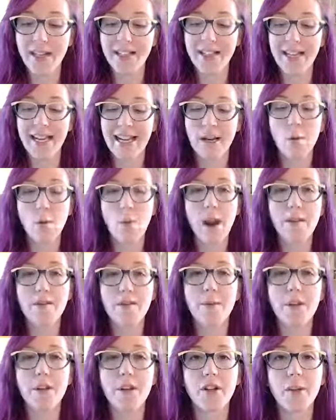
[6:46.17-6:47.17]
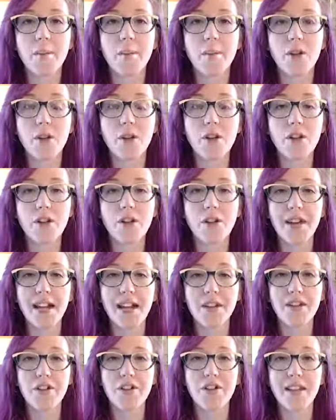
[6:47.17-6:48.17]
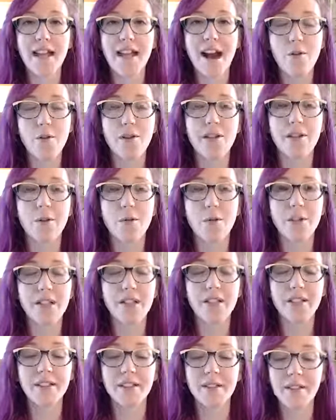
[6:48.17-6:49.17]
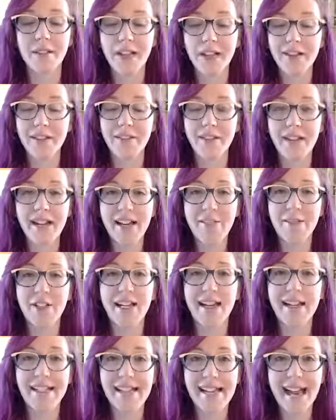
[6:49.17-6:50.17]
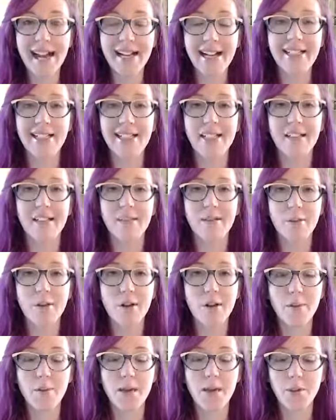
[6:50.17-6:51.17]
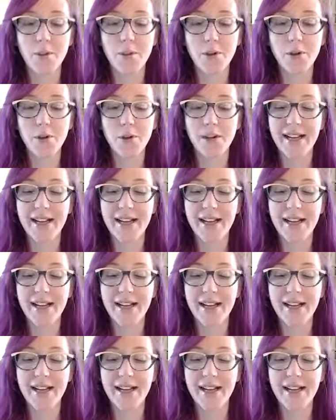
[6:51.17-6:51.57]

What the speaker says: to get away from their computer and just out in the real life connecting with people.